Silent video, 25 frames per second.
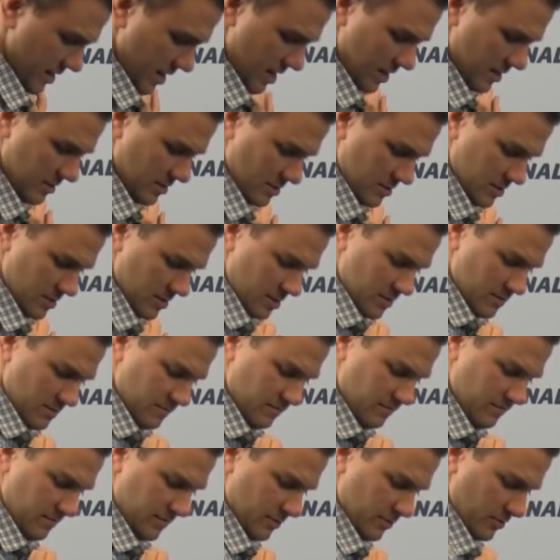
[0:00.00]
that
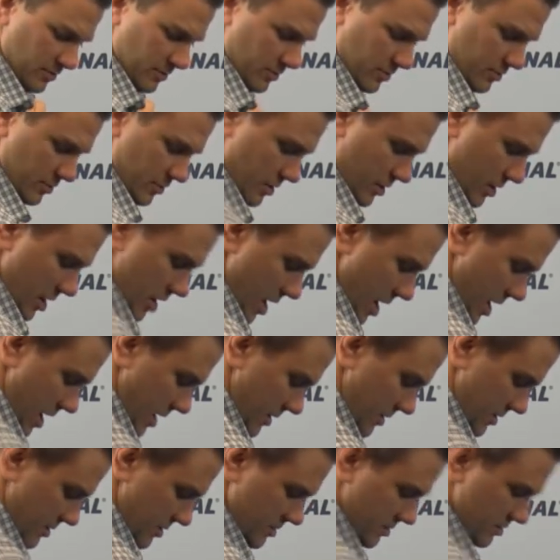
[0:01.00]
inferior
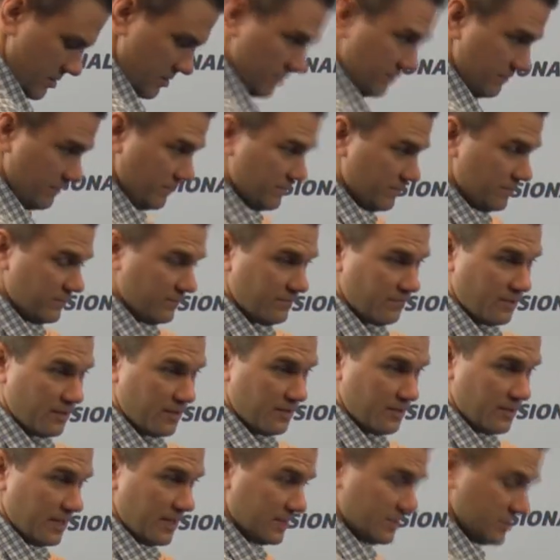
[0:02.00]
glide. We
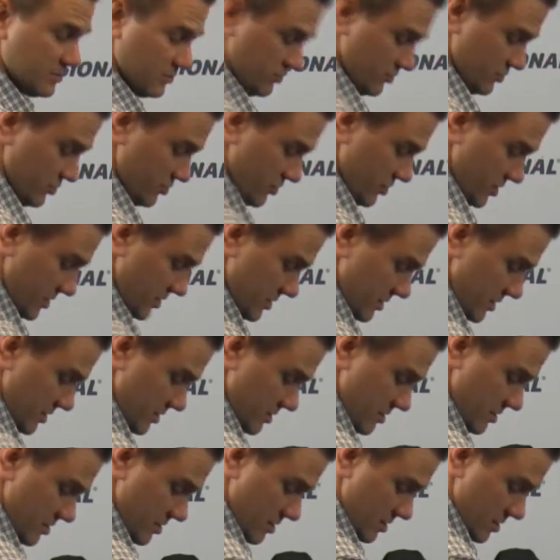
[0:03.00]
find that's
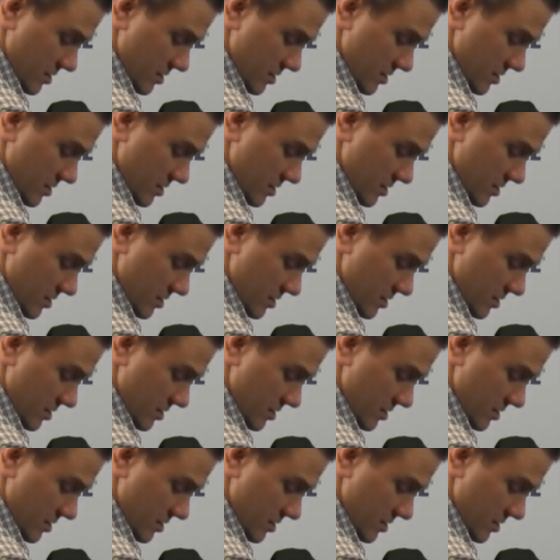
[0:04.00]
restricted.